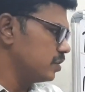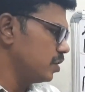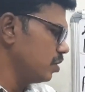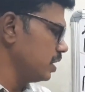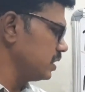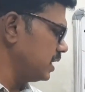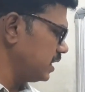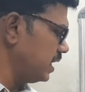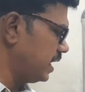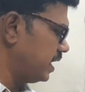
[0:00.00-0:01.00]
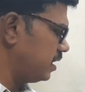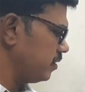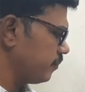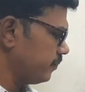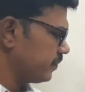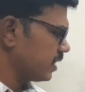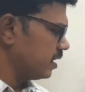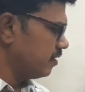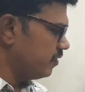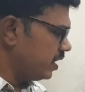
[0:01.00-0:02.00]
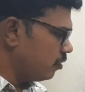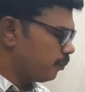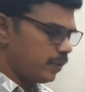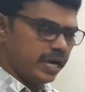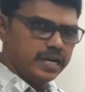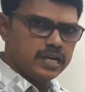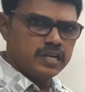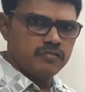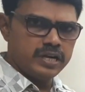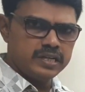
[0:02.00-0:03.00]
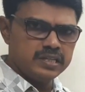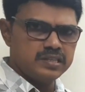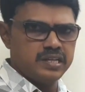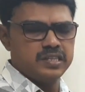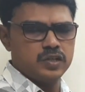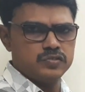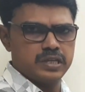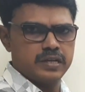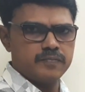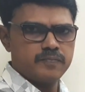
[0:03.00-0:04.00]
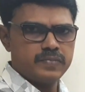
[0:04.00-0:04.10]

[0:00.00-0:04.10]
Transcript: During that year, we have paid 23,000.